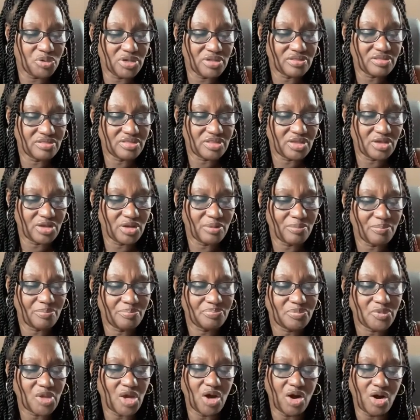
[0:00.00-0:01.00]
put
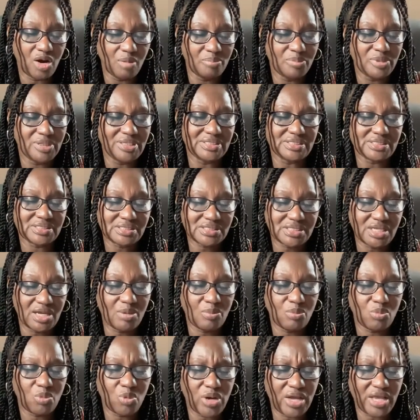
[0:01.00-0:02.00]
them up in
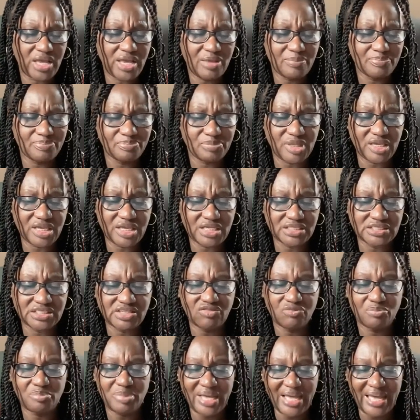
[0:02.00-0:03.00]
some way because
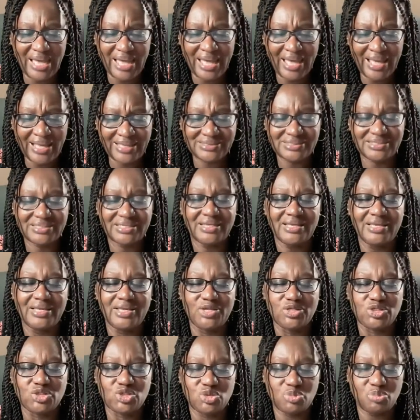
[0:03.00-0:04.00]
of past
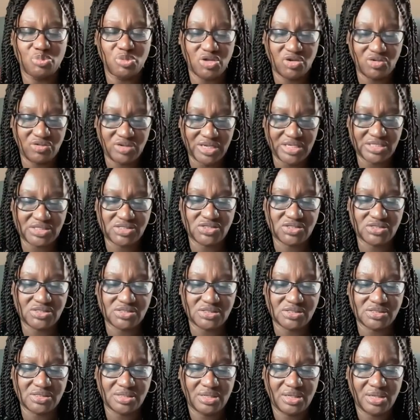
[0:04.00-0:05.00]

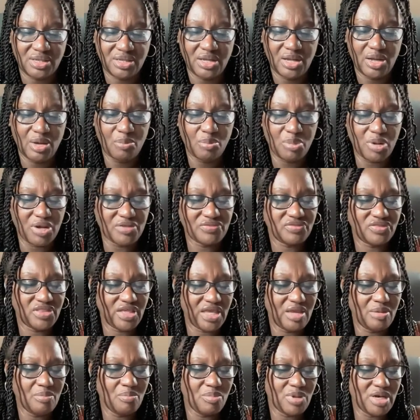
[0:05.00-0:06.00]
experiences, but
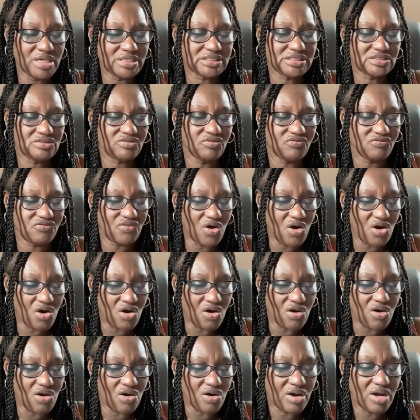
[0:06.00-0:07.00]
they must
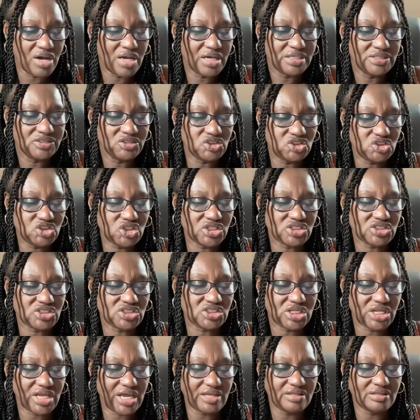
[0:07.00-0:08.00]
fall
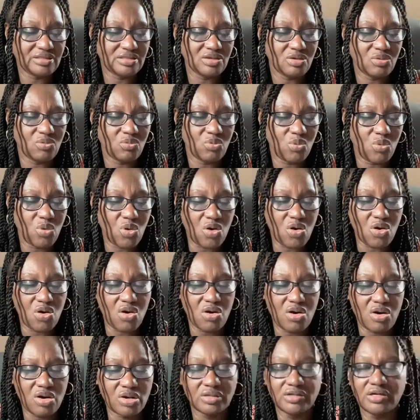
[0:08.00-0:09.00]
just like the
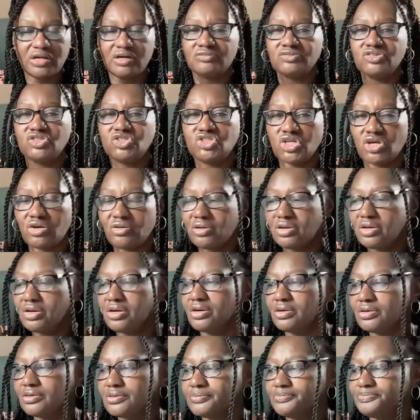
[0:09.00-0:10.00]
wall of
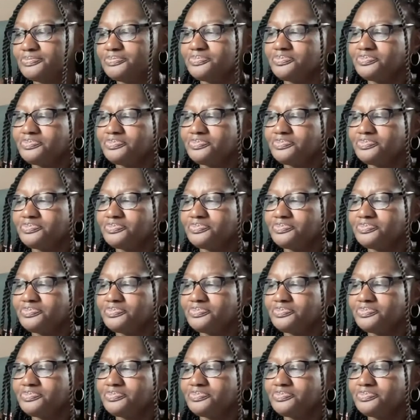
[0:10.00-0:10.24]
Jericho.